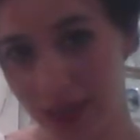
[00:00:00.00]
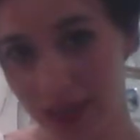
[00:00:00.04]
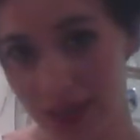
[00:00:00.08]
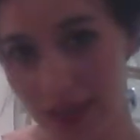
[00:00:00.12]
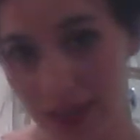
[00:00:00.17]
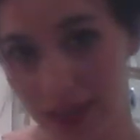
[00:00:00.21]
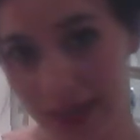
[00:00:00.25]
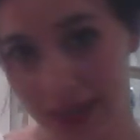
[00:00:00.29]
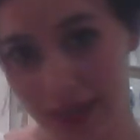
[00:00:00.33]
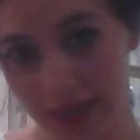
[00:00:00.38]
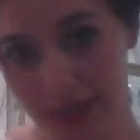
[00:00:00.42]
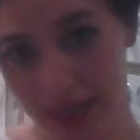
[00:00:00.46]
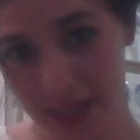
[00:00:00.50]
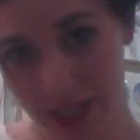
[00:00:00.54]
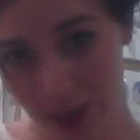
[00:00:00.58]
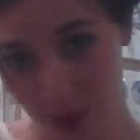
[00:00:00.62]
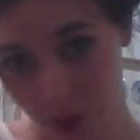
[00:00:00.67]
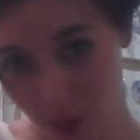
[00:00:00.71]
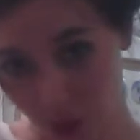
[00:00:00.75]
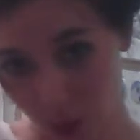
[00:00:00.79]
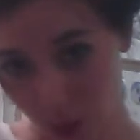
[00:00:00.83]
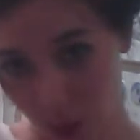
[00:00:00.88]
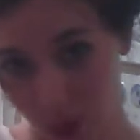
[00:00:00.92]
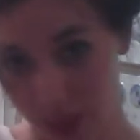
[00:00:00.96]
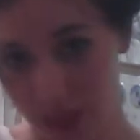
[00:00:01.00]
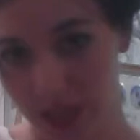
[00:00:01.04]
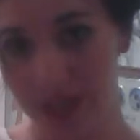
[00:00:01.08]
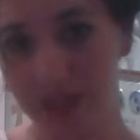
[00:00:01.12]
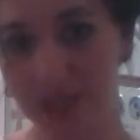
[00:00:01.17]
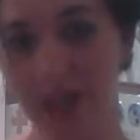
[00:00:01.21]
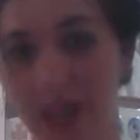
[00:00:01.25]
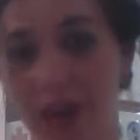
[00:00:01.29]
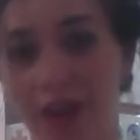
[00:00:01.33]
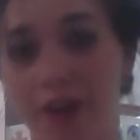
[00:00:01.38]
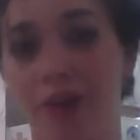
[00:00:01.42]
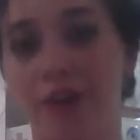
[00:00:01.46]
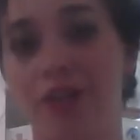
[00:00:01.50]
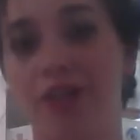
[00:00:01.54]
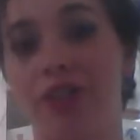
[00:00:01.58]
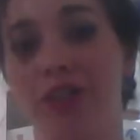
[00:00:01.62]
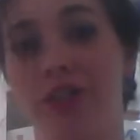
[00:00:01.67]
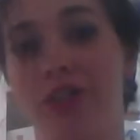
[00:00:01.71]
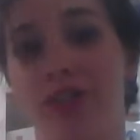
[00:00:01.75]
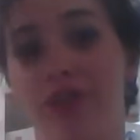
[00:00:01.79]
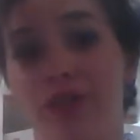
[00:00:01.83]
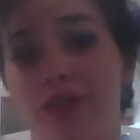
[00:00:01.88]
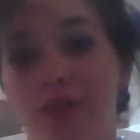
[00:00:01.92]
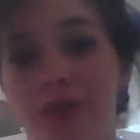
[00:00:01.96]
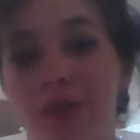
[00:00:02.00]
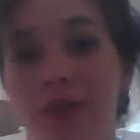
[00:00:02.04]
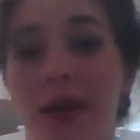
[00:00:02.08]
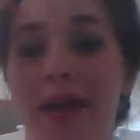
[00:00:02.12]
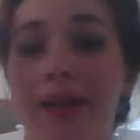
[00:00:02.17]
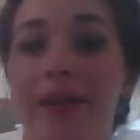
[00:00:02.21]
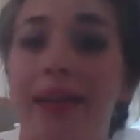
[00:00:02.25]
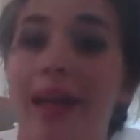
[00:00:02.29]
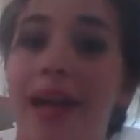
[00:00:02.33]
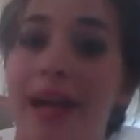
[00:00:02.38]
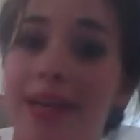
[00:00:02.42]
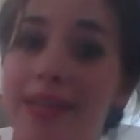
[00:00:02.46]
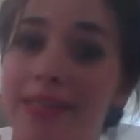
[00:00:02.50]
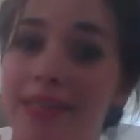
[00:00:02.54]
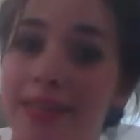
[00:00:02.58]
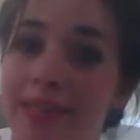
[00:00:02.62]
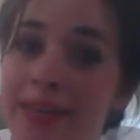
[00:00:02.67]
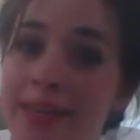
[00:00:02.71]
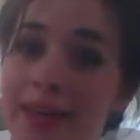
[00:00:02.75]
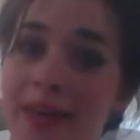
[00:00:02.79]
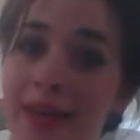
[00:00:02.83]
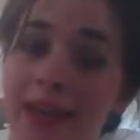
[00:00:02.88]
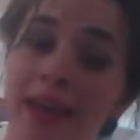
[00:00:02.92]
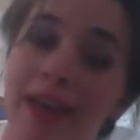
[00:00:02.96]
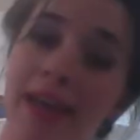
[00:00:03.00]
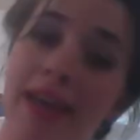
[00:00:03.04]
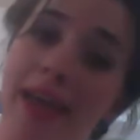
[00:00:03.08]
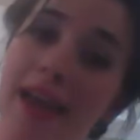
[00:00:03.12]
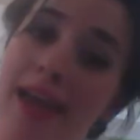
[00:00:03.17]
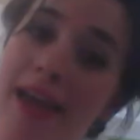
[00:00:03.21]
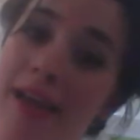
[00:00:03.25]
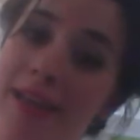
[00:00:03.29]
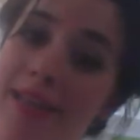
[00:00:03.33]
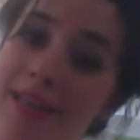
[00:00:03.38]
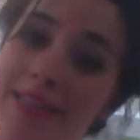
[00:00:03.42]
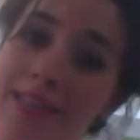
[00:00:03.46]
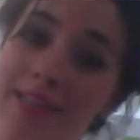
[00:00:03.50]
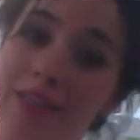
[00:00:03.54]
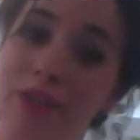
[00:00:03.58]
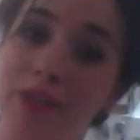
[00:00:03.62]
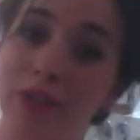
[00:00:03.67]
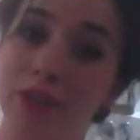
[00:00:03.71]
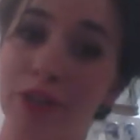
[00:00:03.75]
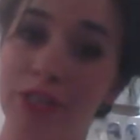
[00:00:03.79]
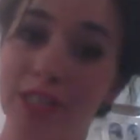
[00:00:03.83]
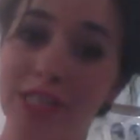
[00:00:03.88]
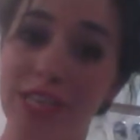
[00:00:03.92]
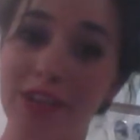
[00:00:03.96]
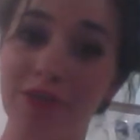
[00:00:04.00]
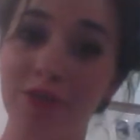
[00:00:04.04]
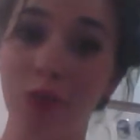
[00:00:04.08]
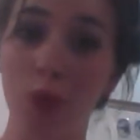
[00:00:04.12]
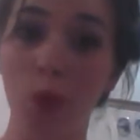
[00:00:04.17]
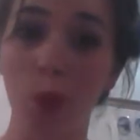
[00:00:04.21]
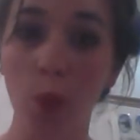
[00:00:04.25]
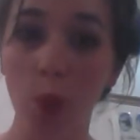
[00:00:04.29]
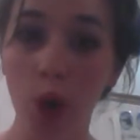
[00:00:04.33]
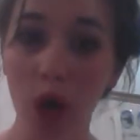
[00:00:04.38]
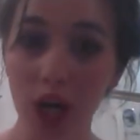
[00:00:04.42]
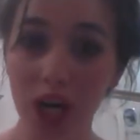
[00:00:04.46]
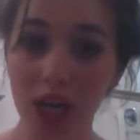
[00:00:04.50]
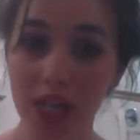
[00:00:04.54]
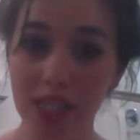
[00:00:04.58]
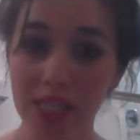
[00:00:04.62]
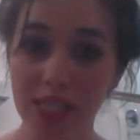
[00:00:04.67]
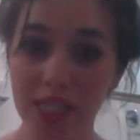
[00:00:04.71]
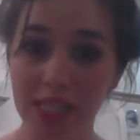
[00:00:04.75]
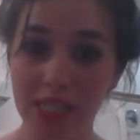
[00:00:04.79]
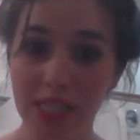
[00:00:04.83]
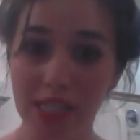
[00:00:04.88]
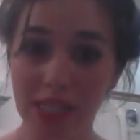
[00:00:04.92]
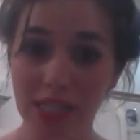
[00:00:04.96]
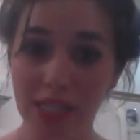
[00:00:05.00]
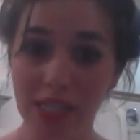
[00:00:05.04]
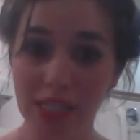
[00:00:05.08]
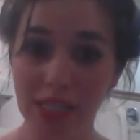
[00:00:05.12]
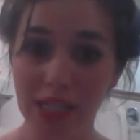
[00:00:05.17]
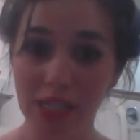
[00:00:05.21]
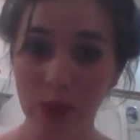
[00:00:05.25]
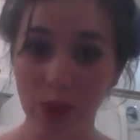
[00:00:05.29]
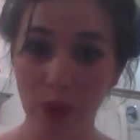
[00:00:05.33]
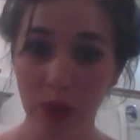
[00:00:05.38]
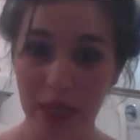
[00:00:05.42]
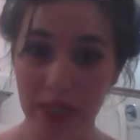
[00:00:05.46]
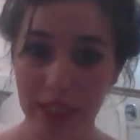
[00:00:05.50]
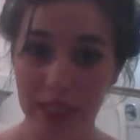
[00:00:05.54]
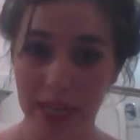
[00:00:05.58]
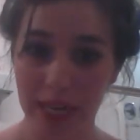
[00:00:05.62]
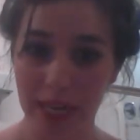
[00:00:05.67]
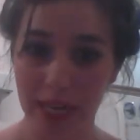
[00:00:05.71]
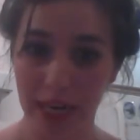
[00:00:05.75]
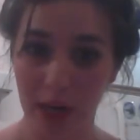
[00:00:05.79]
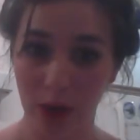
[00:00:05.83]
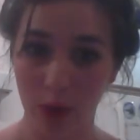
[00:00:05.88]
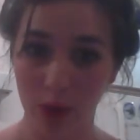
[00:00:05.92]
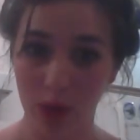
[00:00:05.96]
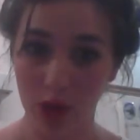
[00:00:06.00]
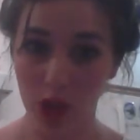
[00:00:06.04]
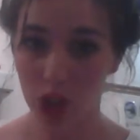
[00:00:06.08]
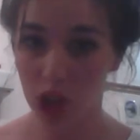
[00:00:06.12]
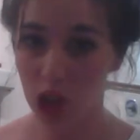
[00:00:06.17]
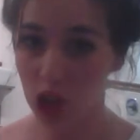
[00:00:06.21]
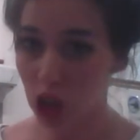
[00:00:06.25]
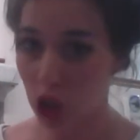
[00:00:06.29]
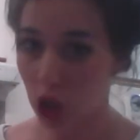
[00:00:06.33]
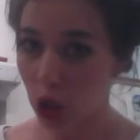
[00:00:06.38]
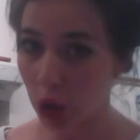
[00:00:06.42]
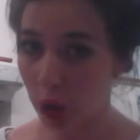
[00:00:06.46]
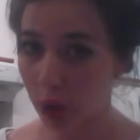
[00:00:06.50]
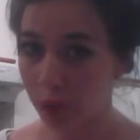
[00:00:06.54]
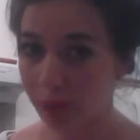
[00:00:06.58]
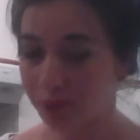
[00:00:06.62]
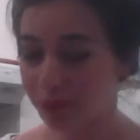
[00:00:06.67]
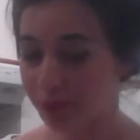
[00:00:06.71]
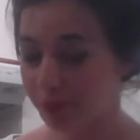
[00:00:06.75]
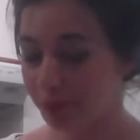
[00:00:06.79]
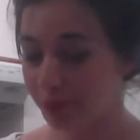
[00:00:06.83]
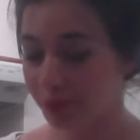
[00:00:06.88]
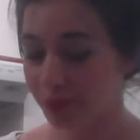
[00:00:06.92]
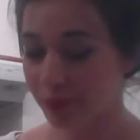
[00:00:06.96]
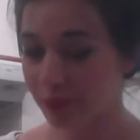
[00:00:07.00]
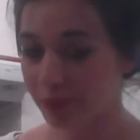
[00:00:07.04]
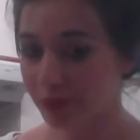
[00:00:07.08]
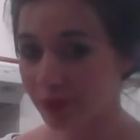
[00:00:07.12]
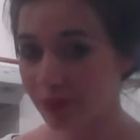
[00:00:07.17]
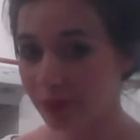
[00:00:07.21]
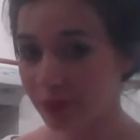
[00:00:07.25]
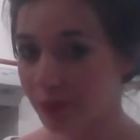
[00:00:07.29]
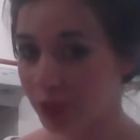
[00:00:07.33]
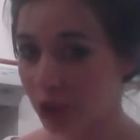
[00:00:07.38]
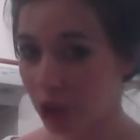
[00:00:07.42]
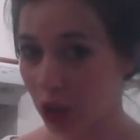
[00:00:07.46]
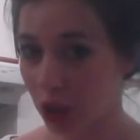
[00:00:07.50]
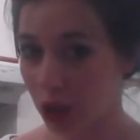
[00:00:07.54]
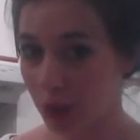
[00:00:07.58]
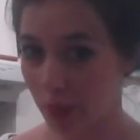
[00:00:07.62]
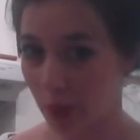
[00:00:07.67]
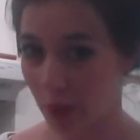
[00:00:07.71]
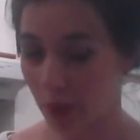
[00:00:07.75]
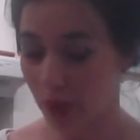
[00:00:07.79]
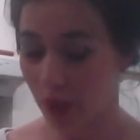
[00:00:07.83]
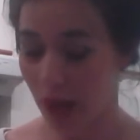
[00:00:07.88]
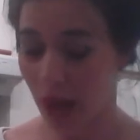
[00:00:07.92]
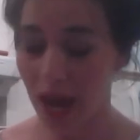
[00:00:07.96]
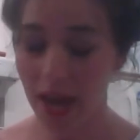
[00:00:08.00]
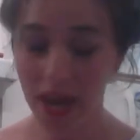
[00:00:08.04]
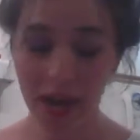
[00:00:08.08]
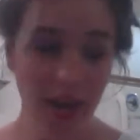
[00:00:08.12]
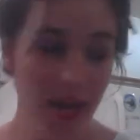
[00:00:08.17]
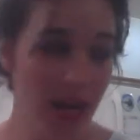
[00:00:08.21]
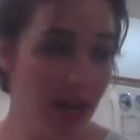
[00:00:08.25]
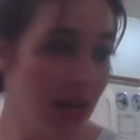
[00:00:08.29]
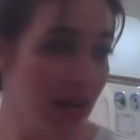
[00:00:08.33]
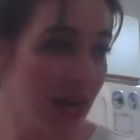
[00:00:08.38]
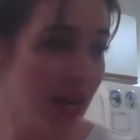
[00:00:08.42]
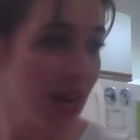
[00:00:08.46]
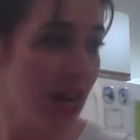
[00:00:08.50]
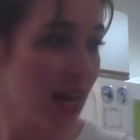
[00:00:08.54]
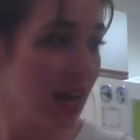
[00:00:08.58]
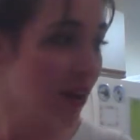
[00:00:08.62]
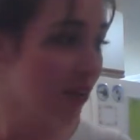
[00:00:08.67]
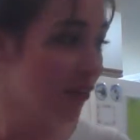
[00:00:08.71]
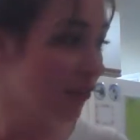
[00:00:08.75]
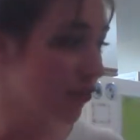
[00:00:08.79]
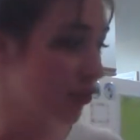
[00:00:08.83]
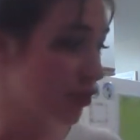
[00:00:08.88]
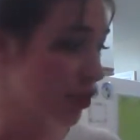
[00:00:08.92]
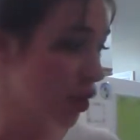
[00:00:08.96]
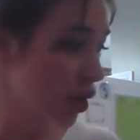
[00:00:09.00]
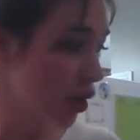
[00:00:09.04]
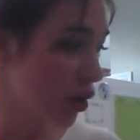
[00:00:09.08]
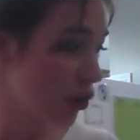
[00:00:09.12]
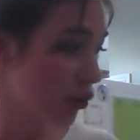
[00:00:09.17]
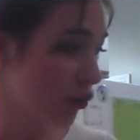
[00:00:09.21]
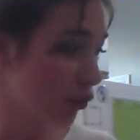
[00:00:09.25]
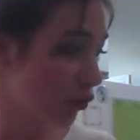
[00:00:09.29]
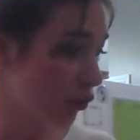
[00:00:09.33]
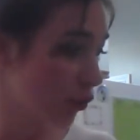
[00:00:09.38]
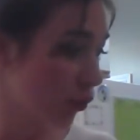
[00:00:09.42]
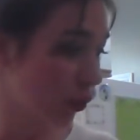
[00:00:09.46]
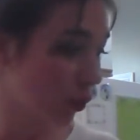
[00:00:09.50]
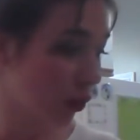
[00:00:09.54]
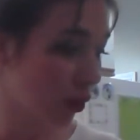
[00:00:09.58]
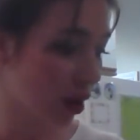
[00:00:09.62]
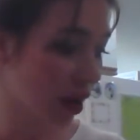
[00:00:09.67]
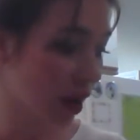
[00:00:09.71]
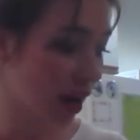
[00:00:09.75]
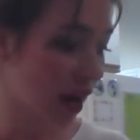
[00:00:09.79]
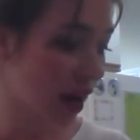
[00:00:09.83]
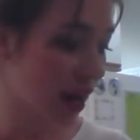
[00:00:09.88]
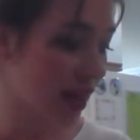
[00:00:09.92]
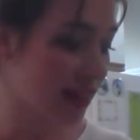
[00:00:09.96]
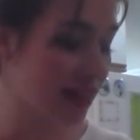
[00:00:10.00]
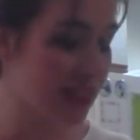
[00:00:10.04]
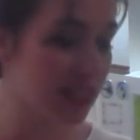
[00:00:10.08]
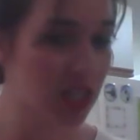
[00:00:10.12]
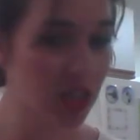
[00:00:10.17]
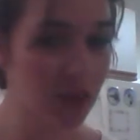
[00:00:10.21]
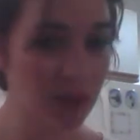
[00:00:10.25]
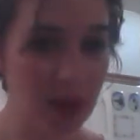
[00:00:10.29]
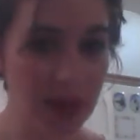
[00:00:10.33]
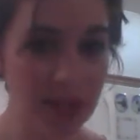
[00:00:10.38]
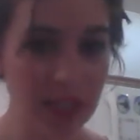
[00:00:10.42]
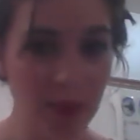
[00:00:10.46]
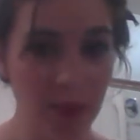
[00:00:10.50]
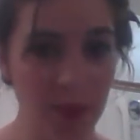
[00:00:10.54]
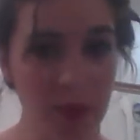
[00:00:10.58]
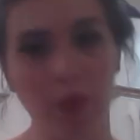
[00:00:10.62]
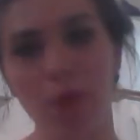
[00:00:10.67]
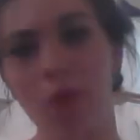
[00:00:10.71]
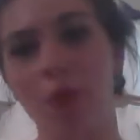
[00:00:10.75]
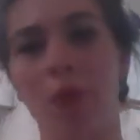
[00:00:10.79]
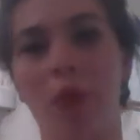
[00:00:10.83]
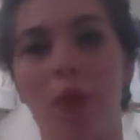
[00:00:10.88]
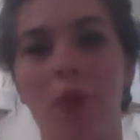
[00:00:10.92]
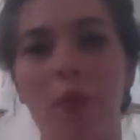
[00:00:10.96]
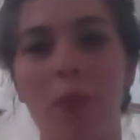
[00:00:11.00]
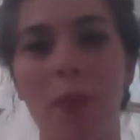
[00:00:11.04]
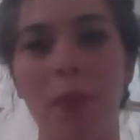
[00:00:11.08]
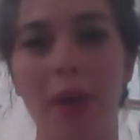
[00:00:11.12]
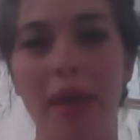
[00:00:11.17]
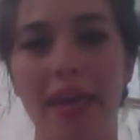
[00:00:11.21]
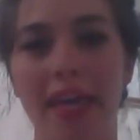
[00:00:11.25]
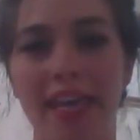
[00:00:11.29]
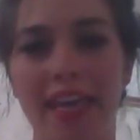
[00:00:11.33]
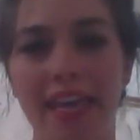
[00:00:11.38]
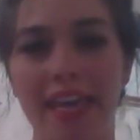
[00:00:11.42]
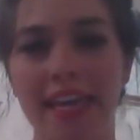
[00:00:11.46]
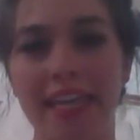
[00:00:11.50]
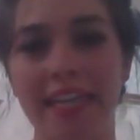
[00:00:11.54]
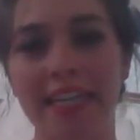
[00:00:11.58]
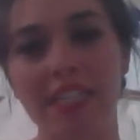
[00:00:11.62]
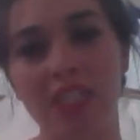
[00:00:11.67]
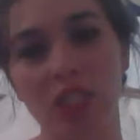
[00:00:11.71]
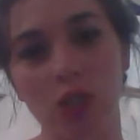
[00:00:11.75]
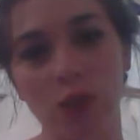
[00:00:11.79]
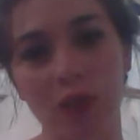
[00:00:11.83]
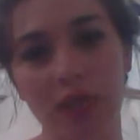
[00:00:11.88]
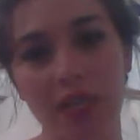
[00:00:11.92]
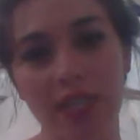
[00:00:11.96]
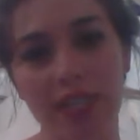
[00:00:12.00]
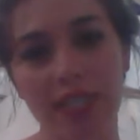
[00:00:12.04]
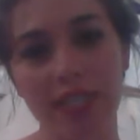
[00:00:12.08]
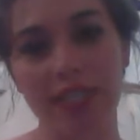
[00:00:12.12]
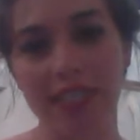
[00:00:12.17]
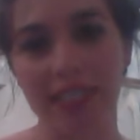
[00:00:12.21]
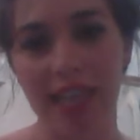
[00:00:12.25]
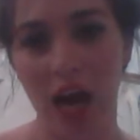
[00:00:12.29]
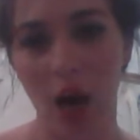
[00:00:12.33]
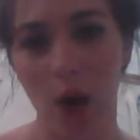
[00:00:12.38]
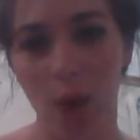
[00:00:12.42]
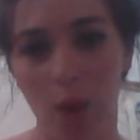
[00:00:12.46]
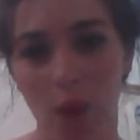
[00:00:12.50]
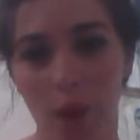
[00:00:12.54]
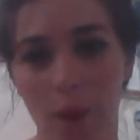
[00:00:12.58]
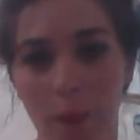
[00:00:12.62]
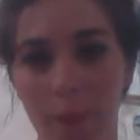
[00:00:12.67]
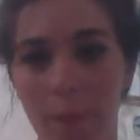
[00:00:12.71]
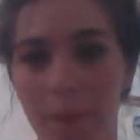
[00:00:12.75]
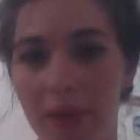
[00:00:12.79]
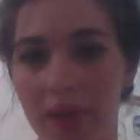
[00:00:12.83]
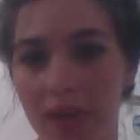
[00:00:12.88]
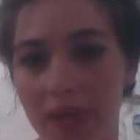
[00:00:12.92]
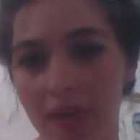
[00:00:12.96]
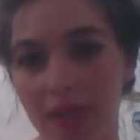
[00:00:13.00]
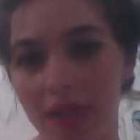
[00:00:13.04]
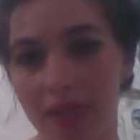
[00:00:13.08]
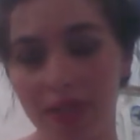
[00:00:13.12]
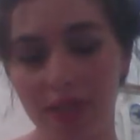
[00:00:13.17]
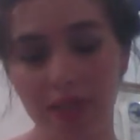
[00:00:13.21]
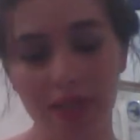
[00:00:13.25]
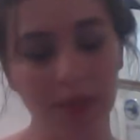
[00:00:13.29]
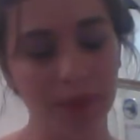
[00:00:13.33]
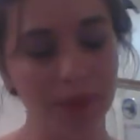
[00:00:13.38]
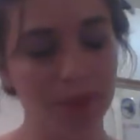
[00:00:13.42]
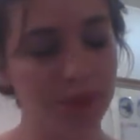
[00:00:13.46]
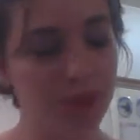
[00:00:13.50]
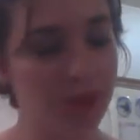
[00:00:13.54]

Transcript: 1940s character for my class today and it looks even worse when I take it out, so sorry about that. So for this recipe we're going to be making sweet and sour beets.